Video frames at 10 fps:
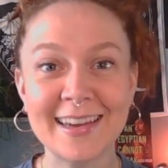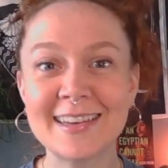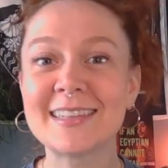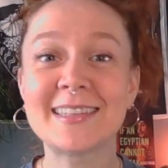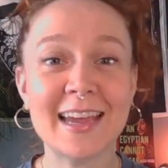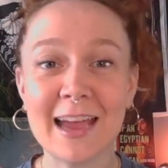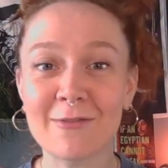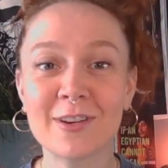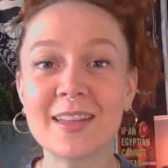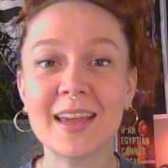to take
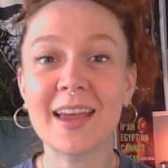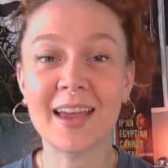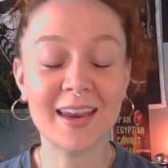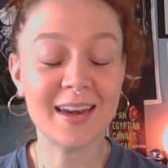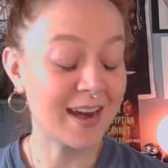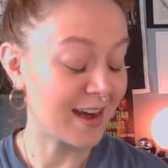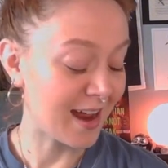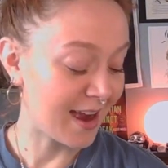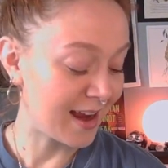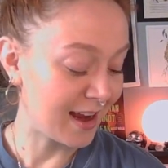everything in, and
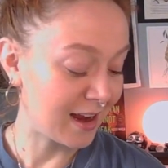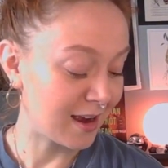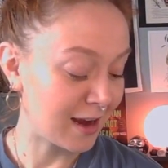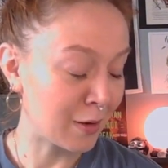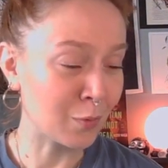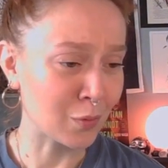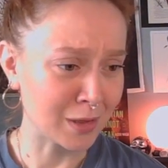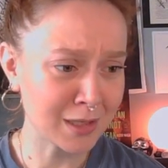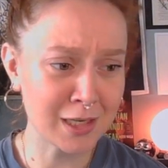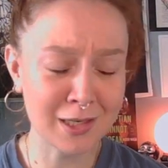I am
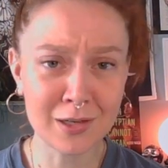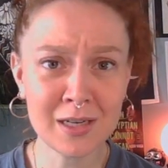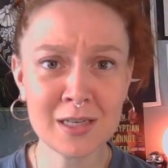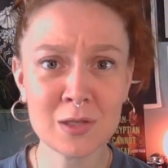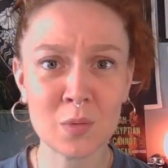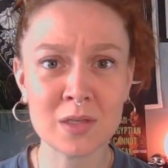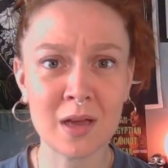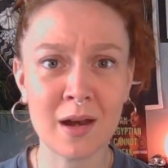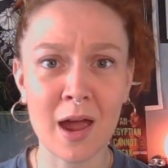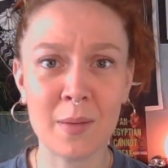really curious what's
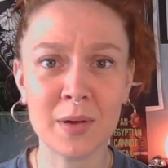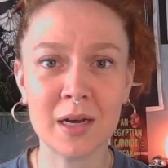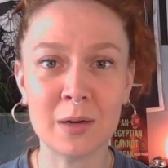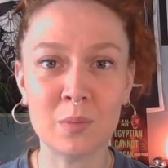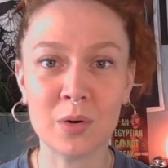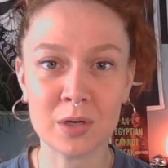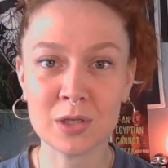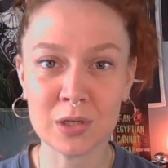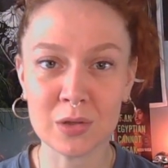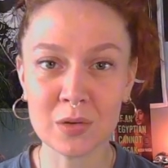going to happen in book
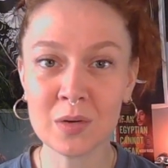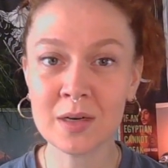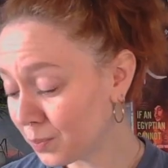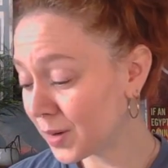2.